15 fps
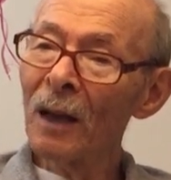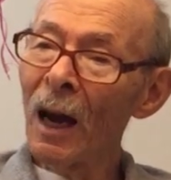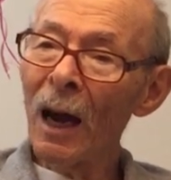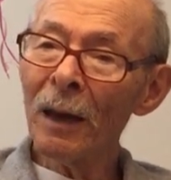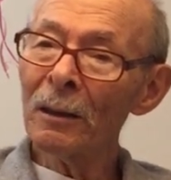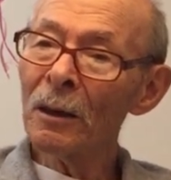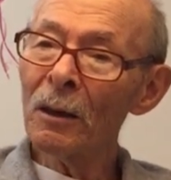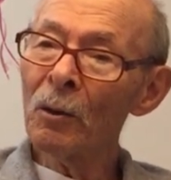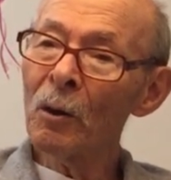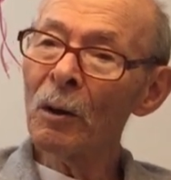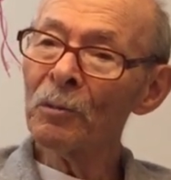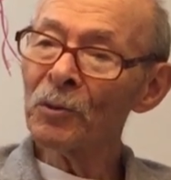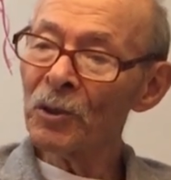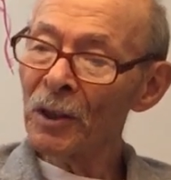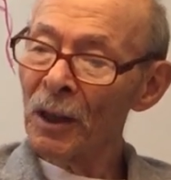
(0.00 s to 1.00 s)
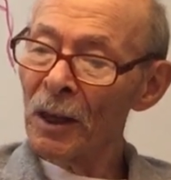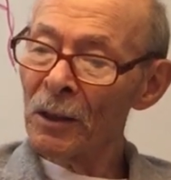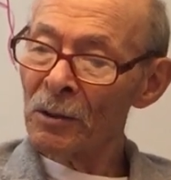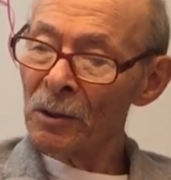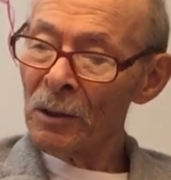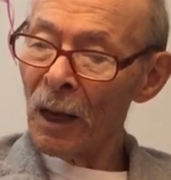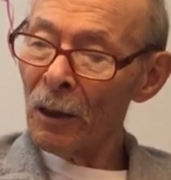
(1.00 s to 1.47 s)
I'd go
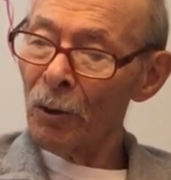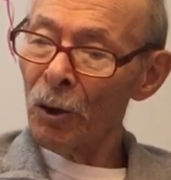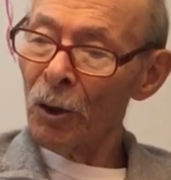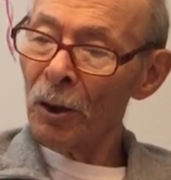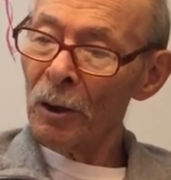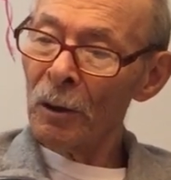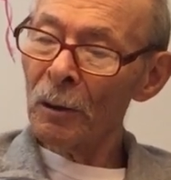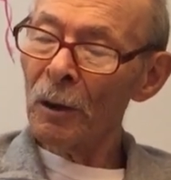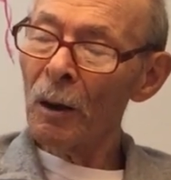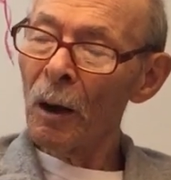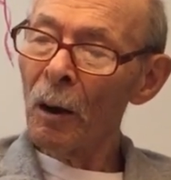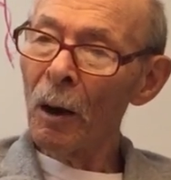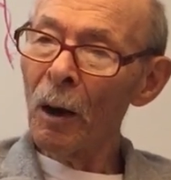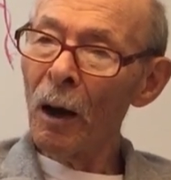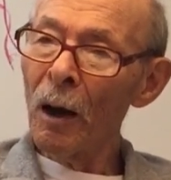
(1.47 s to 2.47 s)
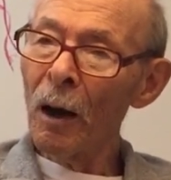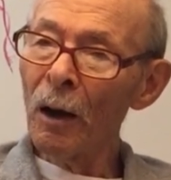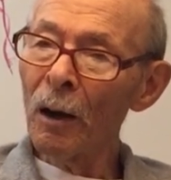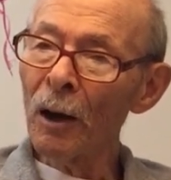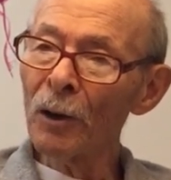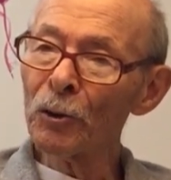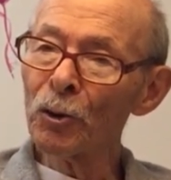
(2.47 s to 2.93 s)
upstairs, I look at a,
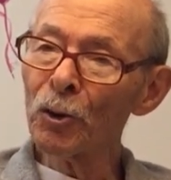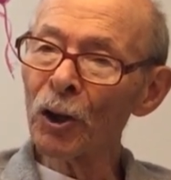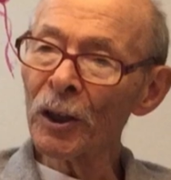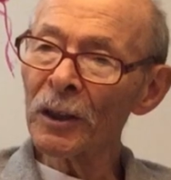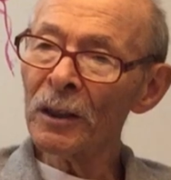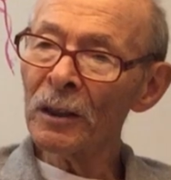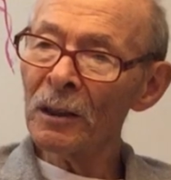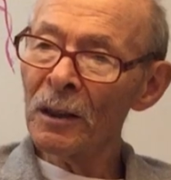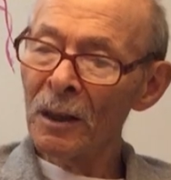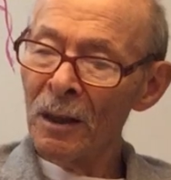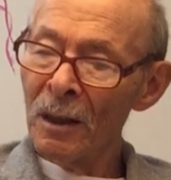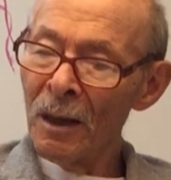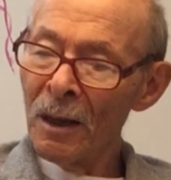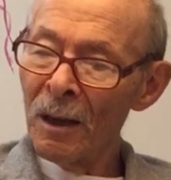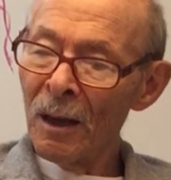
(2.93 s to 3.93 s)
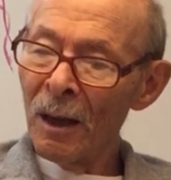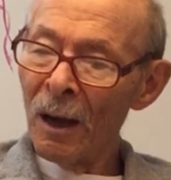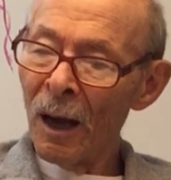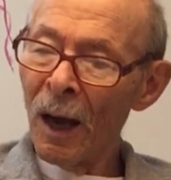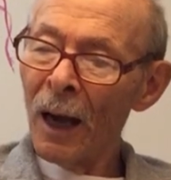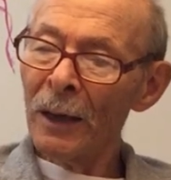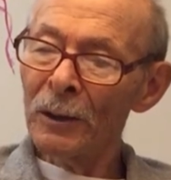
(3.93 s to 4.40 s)
a, a chicken,
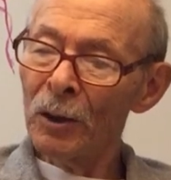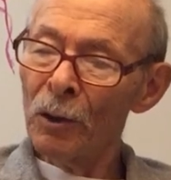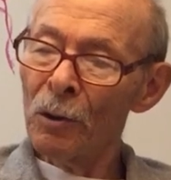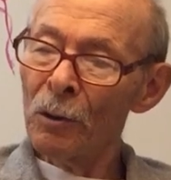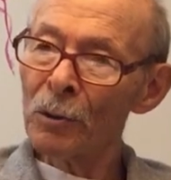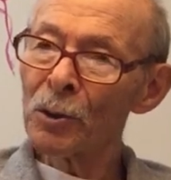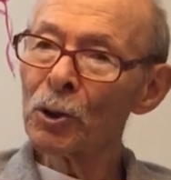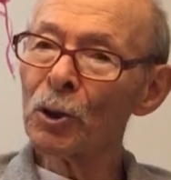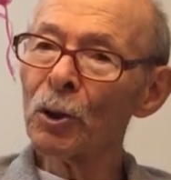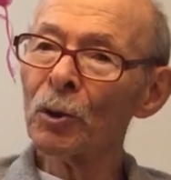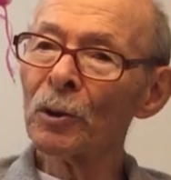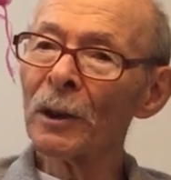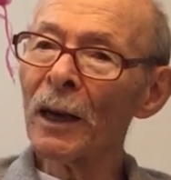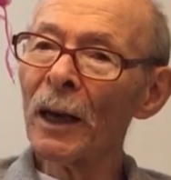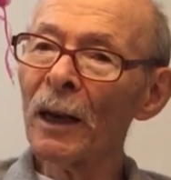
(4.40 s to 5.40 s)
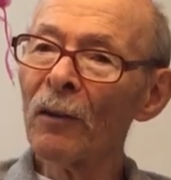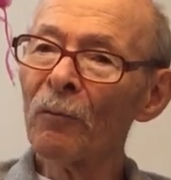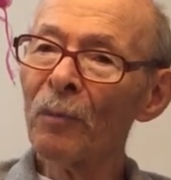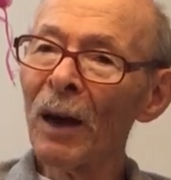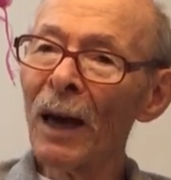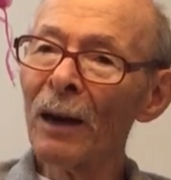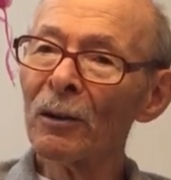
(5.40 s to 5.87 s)
I knew it was two and a half
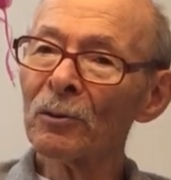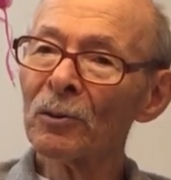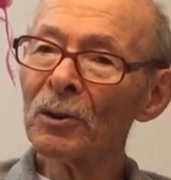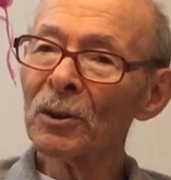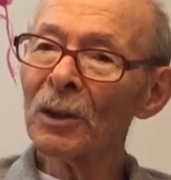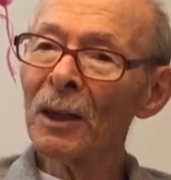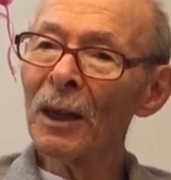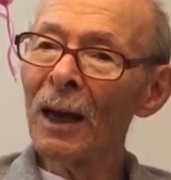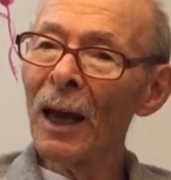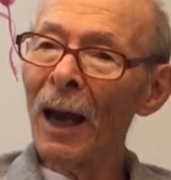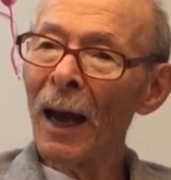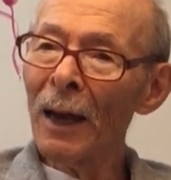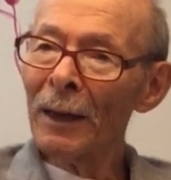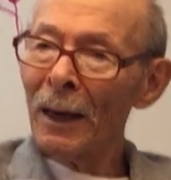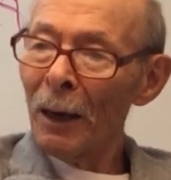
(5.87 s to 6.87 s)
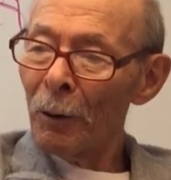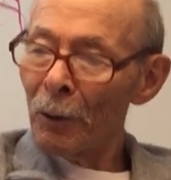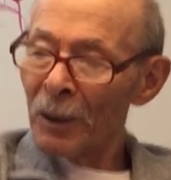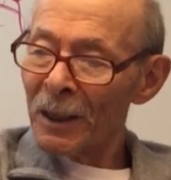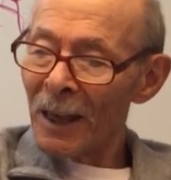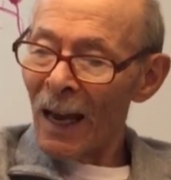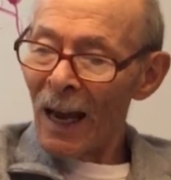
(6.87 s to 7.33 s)
pounds, and I
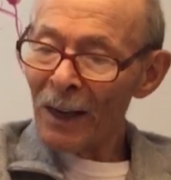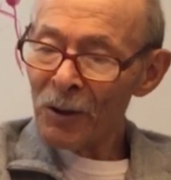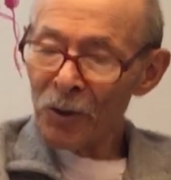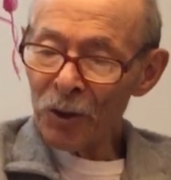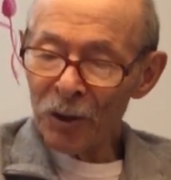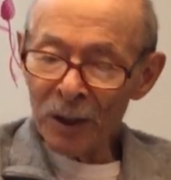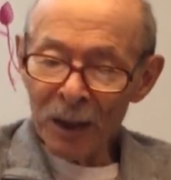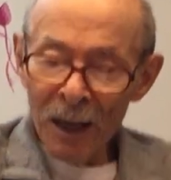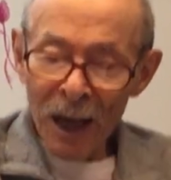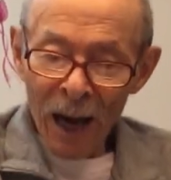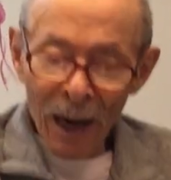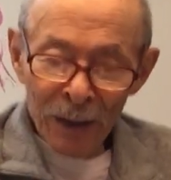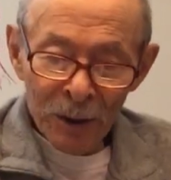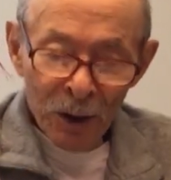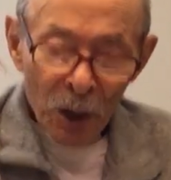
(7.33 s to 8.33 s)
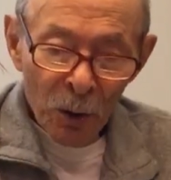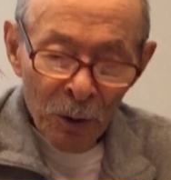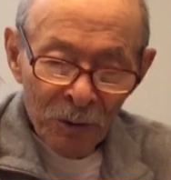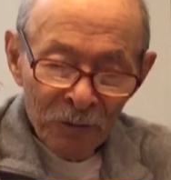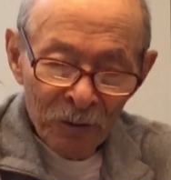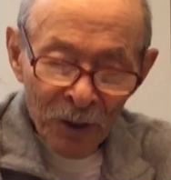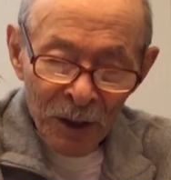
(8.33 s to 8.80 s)
would catch it. I'd go
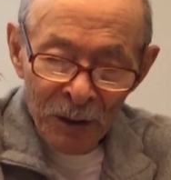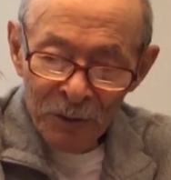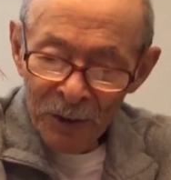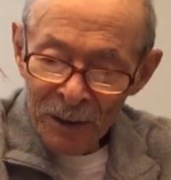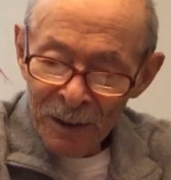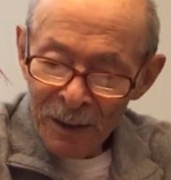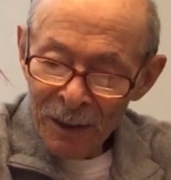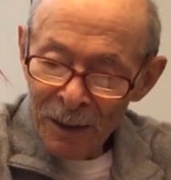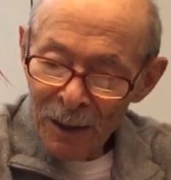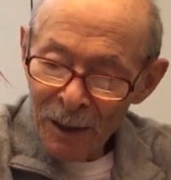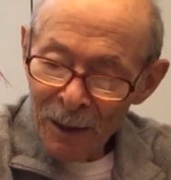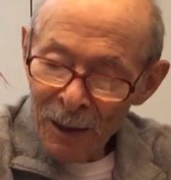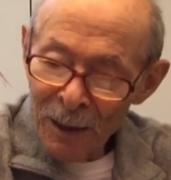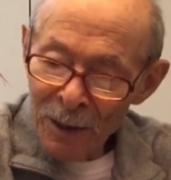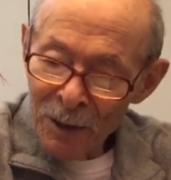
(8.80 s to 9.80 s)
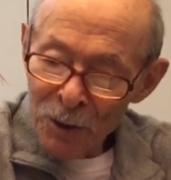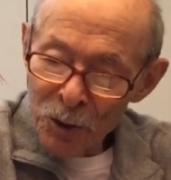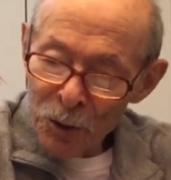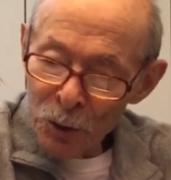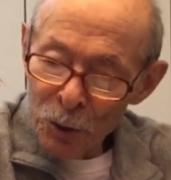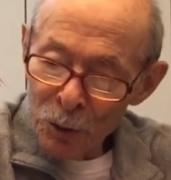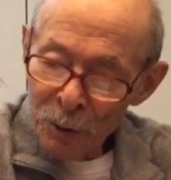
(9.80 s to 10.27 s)
in front of it,
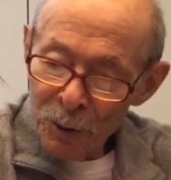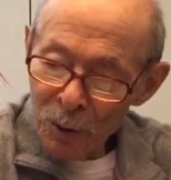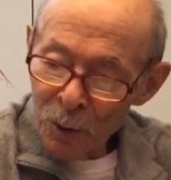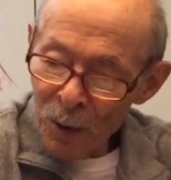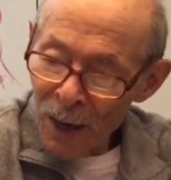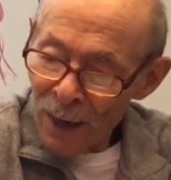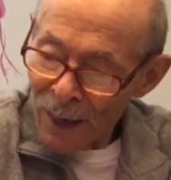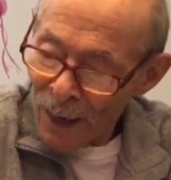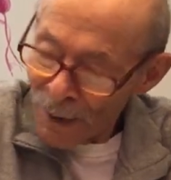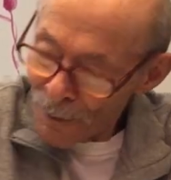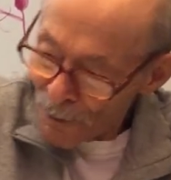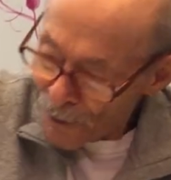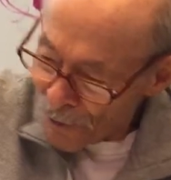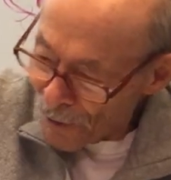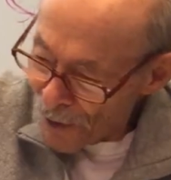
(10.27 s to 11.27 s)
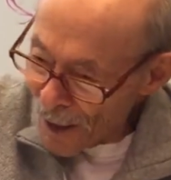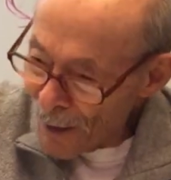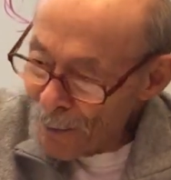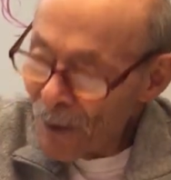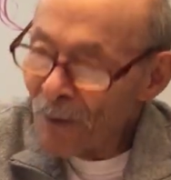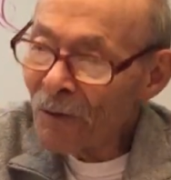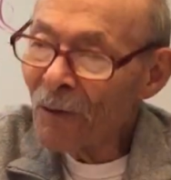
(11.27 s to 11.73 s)
shoo it away, and
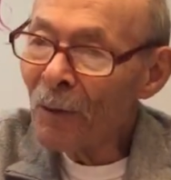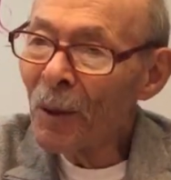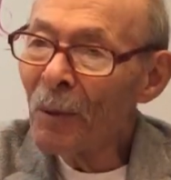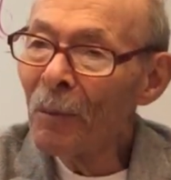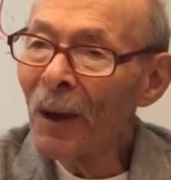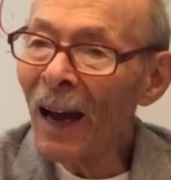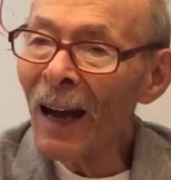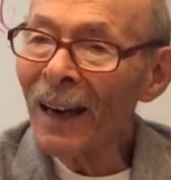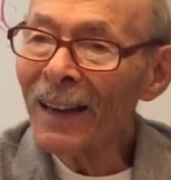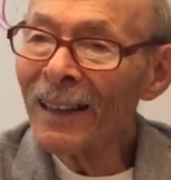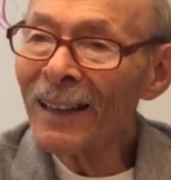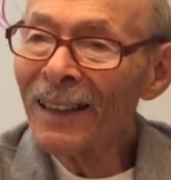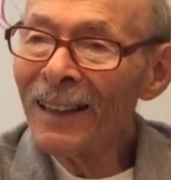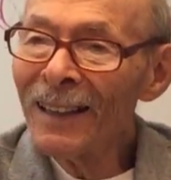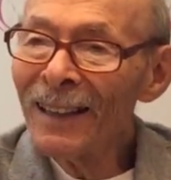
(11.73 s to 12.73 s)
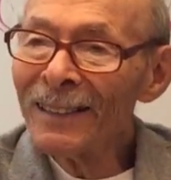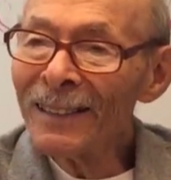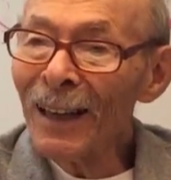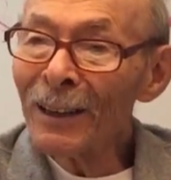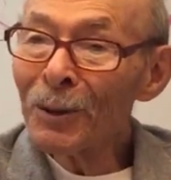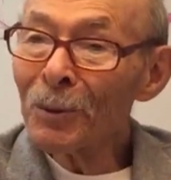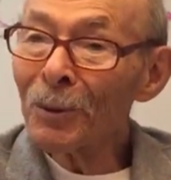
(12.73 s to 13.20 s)
grab it from the back.
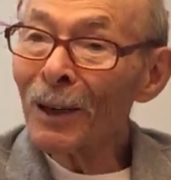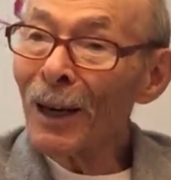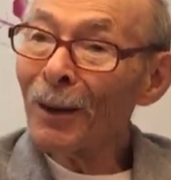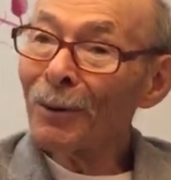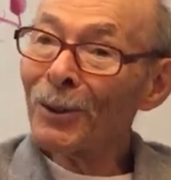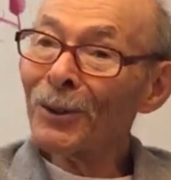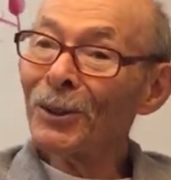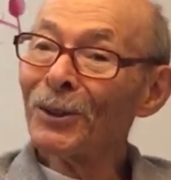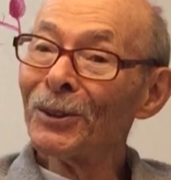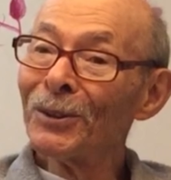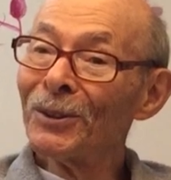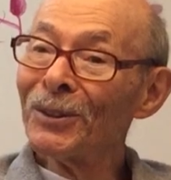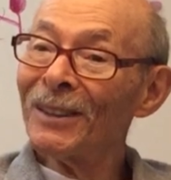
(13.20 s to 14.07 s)
That's what I would do.